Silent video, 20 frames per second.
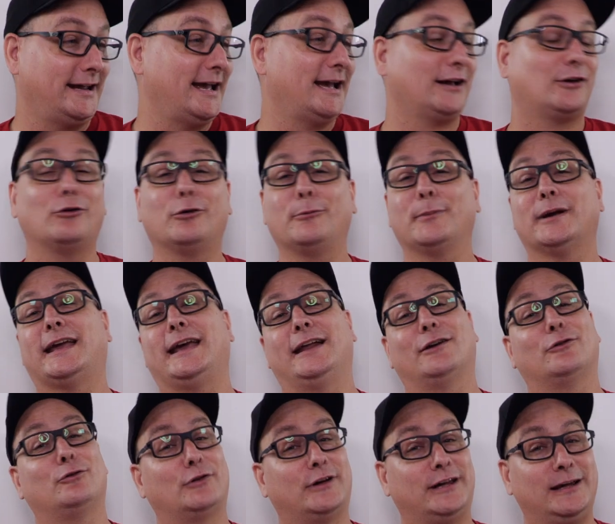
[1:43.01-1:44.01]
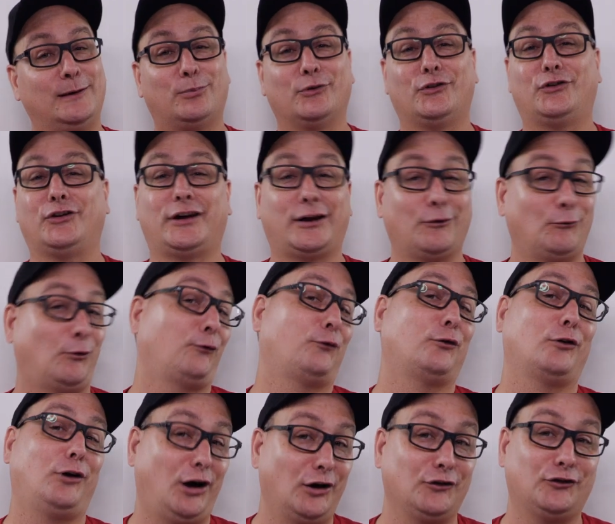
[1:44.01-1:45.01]
Heck, go to mechanical keyboards, you get one
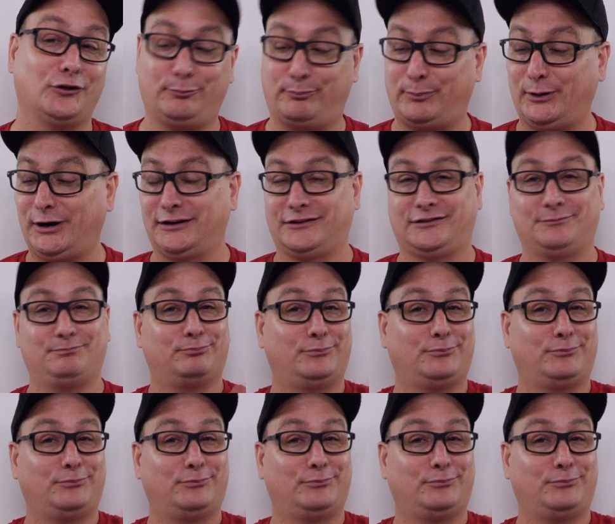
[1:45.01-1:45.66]
for one hundred bucks.